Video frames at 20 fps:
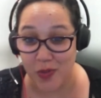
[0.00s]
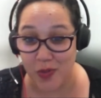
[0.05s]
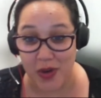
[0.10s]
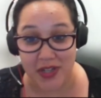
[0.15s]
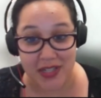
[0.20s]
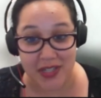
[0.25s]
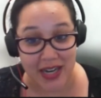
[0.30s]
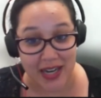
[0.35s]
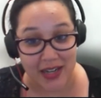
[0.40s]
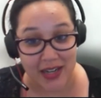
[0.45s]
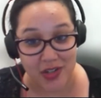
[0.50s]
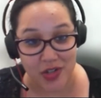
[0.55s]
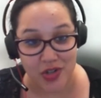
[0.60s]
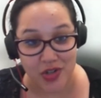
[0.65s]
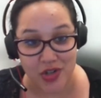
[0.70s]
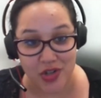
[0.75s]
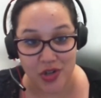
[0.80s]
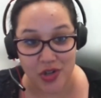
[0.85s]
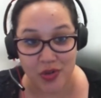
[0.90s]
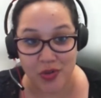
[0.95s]
what date
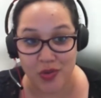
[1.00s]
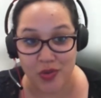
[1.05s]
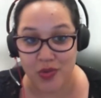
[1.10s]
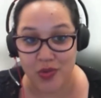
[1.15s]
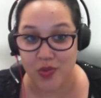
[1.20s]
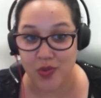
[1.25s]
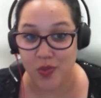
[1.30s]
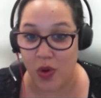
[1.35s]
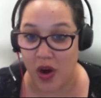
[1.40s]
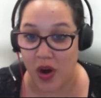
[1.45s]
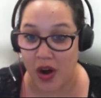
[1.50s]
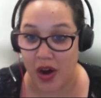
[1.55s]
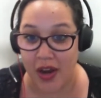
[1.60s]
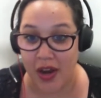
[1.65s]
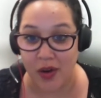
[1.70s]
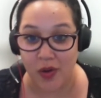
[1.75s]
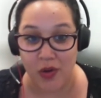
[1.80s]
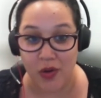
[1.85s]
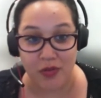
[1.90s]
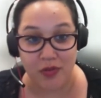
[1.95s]
to choose,
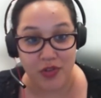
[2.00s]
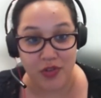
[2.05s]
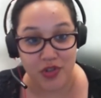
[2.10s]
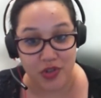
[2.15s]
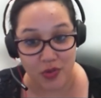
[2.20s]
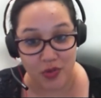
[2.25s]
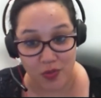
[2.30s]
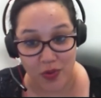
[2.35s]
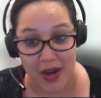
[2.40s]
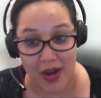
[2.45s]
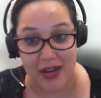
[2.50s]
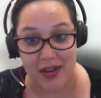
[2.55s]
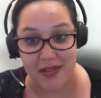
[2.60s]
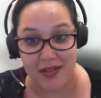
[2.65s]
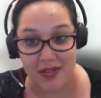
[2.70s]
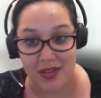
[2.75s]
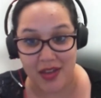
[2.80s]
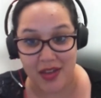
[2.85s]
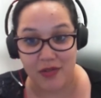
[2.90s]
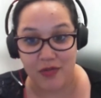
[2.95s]
why, or if it's the right
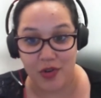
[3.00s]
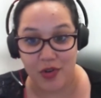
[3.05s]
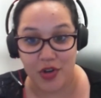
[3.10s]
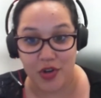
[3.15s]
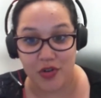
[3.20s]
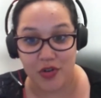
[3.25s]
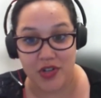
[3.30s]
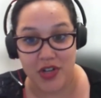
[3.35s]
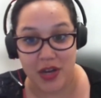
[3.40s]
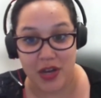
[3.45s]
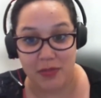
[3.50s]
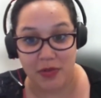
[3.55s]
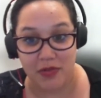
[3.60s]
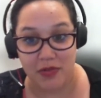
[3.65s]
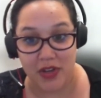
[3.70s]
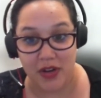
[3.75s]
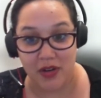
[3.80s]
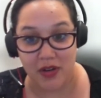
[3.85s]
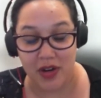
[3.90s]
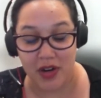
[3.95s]
thing for your type of
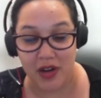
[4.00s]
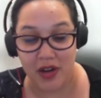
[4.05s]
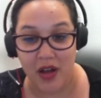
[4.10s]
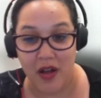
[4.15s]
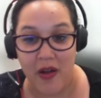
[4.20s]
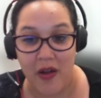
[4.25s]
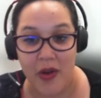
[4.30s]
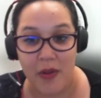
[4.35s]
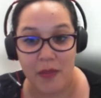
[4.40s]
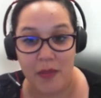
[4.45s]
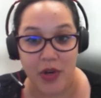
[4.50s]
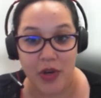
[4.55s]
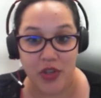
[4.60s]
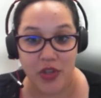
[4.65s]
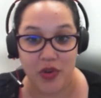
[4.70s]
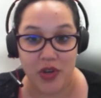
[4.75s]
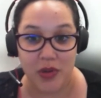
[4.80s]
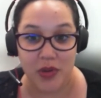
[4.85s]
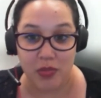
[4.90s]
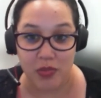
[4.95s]
hearing, but
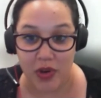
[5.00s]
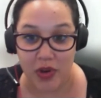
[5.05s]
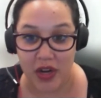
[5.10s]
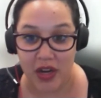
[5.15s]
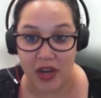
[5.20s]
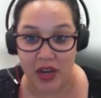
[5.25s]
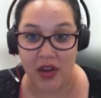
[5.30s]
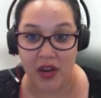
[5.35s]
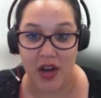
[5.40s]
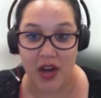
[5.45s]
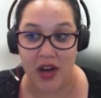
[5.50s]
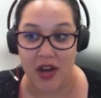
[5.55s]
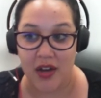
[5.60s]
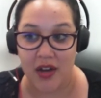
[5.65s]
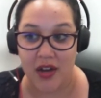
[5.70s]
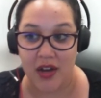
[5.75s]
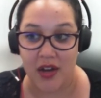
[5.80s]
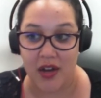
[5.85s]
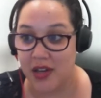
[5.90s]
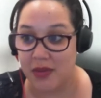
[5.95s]
you can bring a
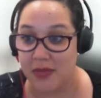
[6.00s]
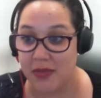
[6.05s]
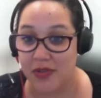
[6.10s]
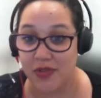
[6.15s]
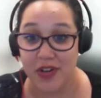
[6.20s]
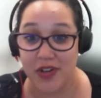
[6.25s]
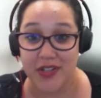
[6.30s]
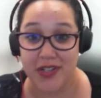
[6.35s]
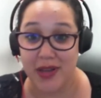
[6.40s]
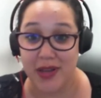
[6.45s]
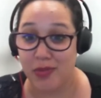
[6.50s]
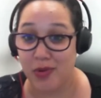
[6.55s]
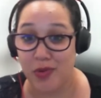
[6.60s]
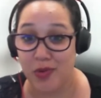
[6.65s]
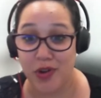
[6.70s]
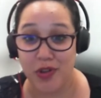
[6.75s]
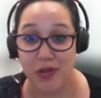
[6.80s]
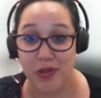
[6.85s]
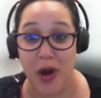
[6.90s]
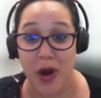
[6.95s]
document. For example,
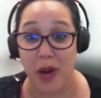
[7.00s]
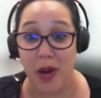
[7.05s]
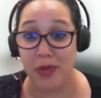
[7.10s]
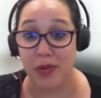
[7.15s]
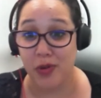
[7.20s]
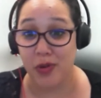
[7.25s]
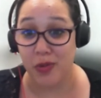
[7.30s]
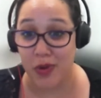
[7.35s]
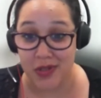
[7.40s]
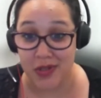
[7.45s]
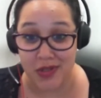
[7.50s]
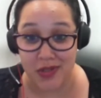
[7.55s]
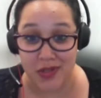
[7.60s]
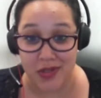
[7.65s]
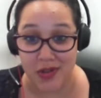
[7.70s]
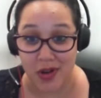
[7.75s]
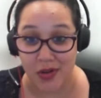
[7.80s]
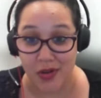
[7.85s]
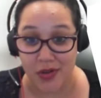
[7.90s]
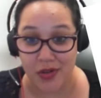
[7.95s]
one of the popular ones
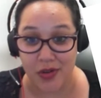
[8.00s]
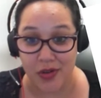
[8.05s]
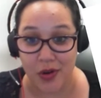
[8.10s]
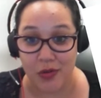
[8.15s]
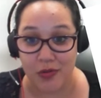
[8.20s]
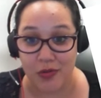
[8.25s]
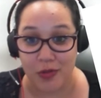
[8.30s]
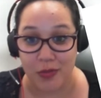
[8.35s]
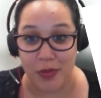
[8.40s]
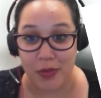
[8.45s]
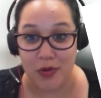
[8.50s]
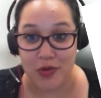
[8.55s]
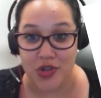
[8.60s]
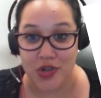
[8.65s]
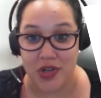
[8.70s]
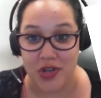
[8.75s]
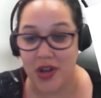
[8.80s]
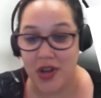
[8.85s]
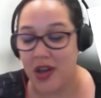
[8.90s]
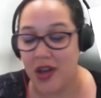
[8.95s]
is called a note for
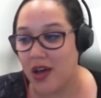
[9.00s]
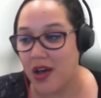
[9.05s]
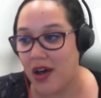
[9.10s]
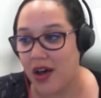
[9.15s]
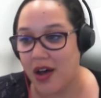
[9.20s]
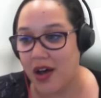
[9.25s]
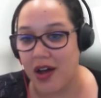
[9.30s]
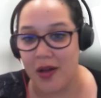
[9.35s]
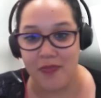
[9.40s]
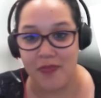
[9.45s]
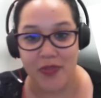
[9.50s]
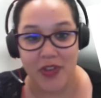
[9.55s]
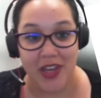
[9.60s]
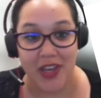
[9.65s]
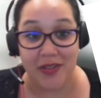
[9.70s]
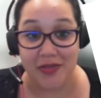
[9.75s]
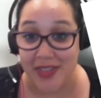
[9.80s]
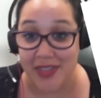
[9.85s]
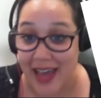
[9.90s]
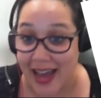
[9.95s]
motion.
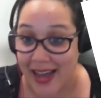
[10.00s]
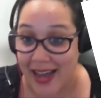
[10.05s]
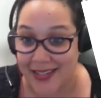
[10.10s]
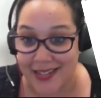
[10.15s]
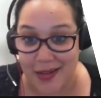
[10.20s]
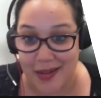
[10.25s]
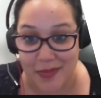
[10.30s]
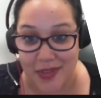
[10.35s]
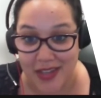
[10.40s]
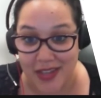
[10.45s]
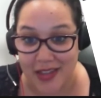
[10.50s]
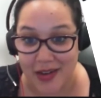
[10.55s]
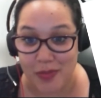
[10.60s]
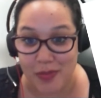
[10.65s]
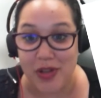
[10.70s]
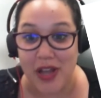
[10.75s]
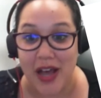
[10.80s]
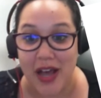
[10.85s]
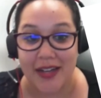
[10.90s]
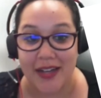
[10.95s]
If that's something that
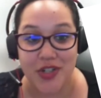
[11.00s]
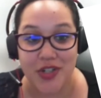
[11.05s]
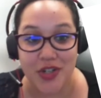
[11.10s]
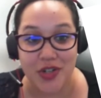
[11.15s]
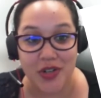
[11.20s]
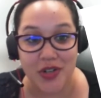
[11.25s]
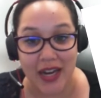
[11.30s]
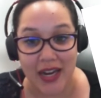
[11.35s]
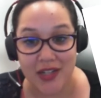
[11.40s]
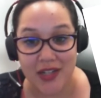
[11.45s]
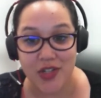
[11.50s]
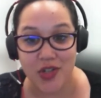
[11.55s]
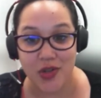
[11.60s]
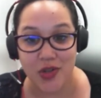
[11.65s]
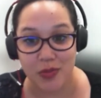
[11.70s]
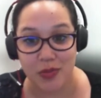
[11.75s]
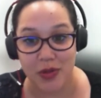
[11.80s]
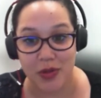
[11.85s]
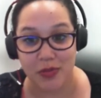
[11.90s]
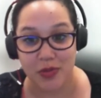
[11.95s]
applies to your case,
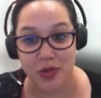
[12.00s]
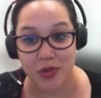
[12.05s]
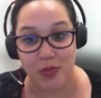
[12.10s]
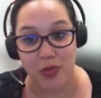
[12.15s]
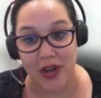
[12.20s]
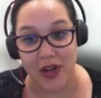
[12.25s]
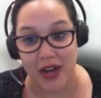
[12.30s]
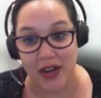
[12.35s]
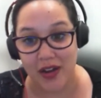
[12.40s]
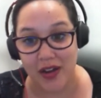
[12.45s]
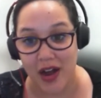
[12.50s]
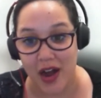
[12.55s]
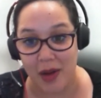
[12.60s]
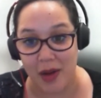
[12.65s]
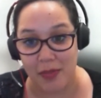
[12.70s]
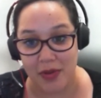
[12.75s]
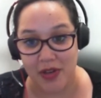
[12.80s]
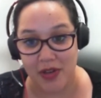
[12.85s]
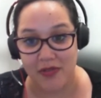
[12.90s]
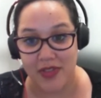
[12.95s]
you would be able to bring a
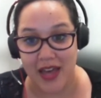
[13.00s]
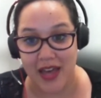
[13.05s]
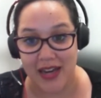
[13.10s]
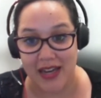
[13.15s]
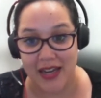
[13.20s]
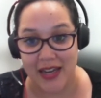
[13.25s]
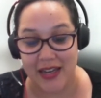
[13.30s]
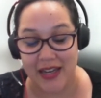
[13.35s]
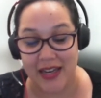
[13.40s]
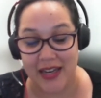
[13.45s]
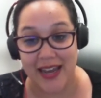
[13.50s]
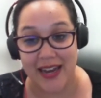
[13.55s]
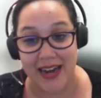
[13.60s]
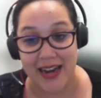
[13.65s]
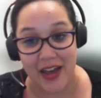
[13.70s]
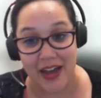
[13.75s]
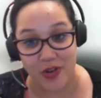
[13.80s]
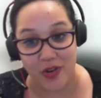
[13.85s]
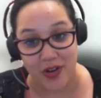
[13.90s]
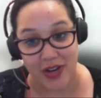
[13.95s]
copy of that in and
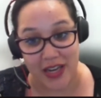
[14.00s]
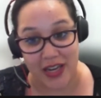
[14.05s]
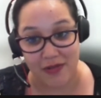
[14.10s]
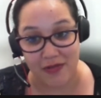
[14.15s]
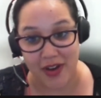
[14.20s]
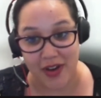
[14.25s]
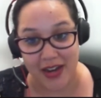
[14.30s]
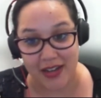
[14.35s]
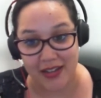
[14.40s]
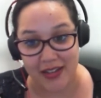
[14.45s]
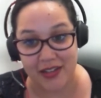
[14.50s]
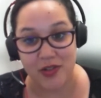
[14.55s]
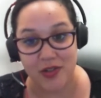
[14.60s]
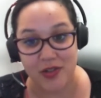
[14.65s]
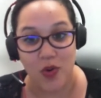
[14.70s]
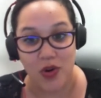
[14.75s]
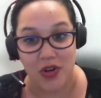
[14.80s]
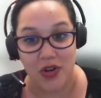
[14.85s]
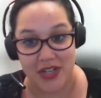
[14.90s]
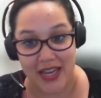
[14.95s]
either e-file it
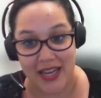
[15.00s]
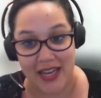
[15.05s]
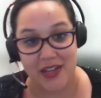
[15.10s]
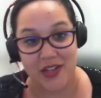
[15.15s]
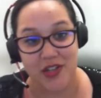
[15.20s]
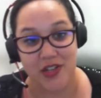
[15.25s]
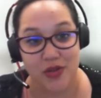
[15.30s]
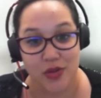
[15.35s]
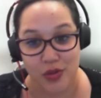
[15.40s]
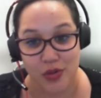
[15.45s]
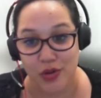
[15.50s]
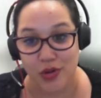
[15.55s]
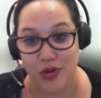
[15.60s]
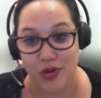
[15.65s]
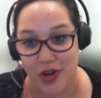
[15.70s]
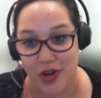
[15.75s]
or take it to the clerk's